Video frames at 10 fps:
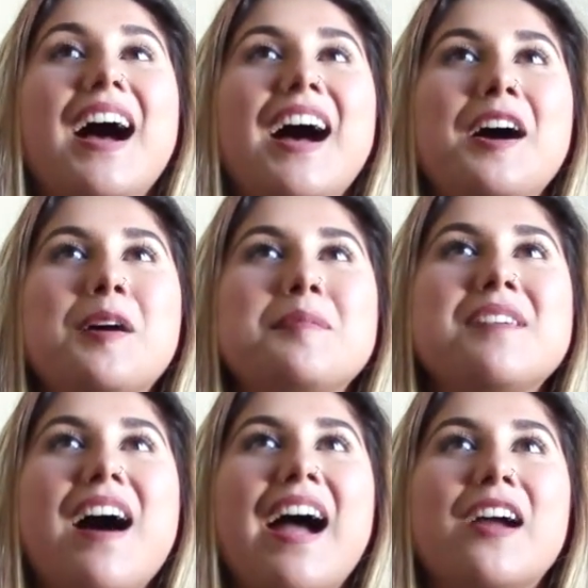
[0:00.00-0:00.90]

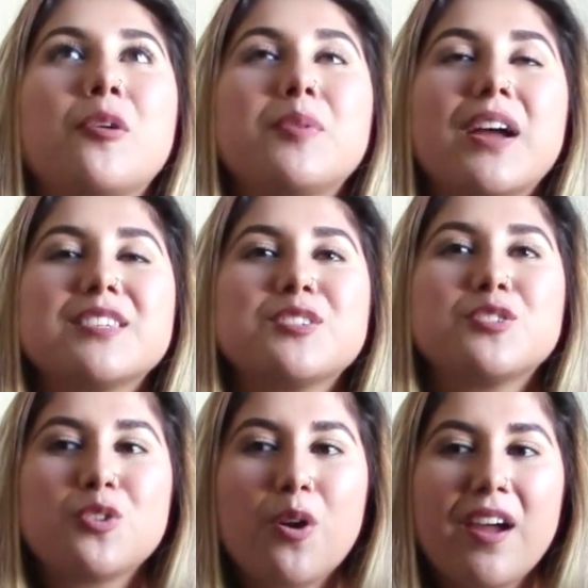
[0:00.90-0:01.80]
I hope you guys
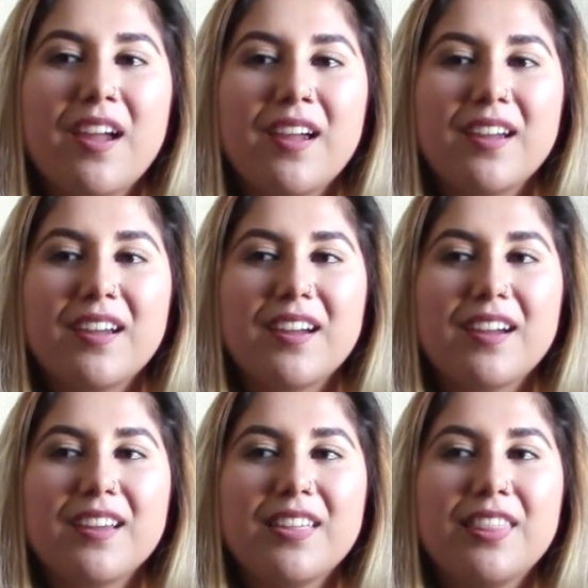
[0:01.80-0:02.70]
enjoy
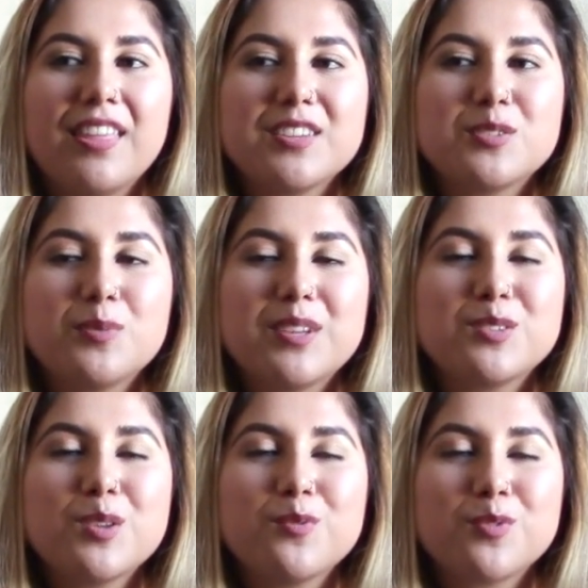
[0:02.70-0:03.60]
this
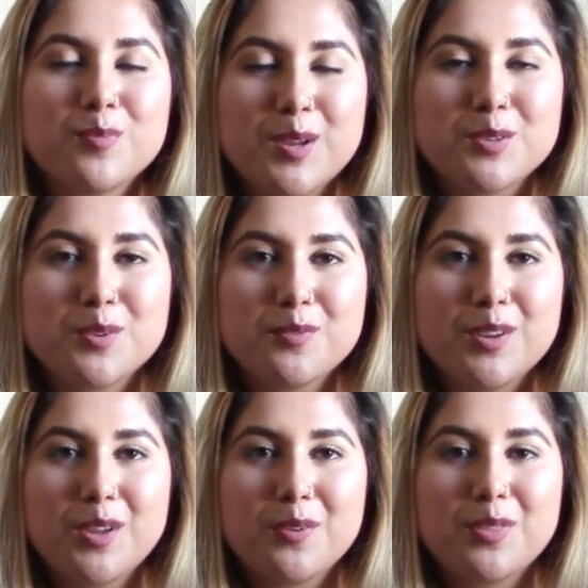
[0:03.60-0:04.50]
week's informational
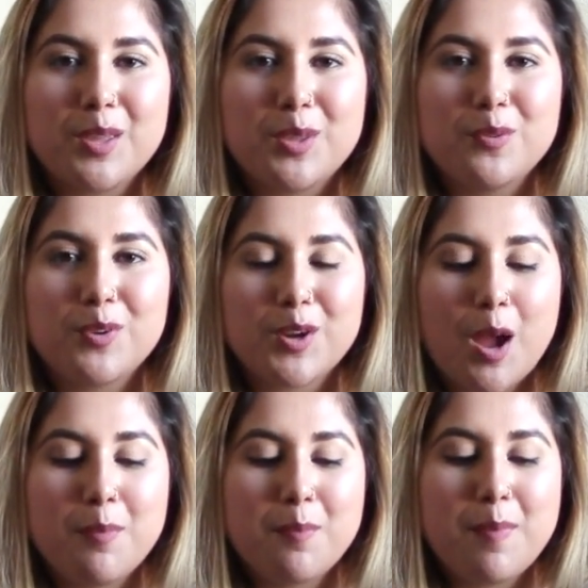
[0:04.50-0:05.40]
video. Thank you for
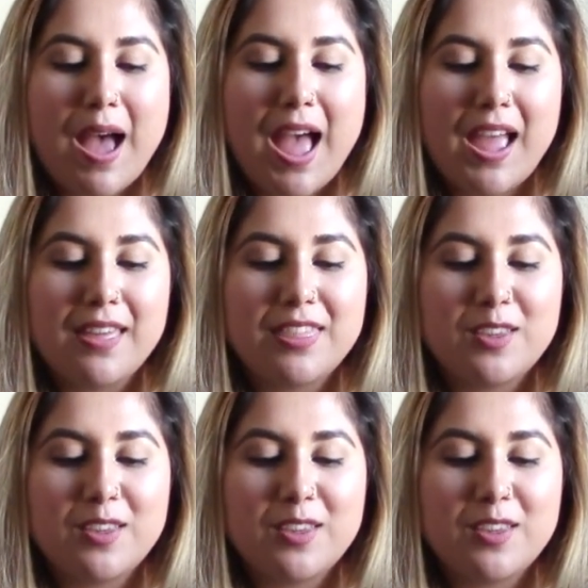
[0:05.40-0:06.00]
coming by.